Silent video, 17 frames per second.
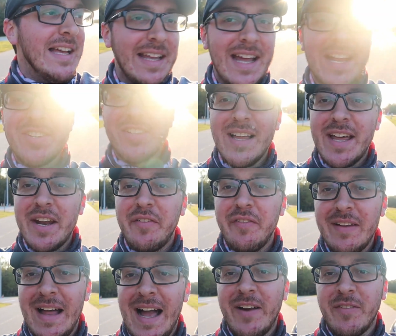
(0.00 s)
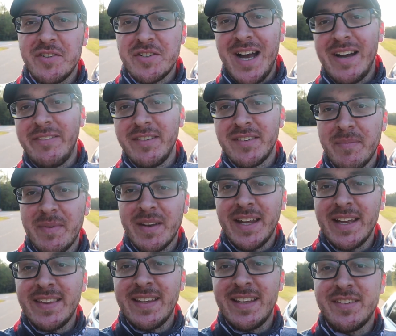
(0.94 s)
Catch a lot of flack for driving something
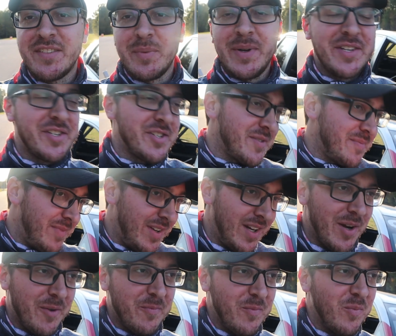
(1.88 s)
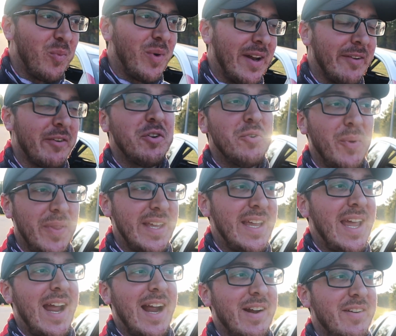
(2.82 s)
like this, which, you know, whatever, who really
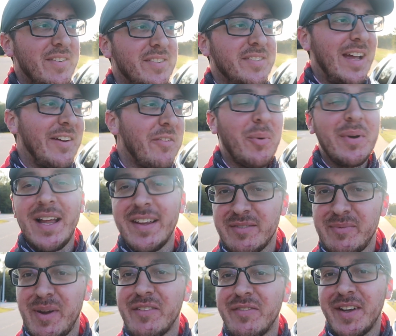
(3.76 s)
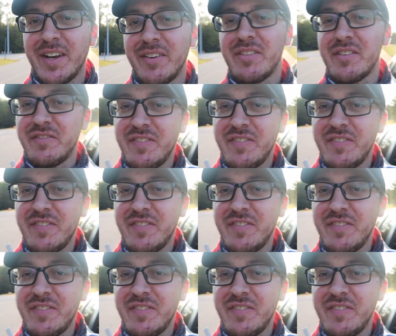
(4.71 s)
cares? Everyone likes to make fun of the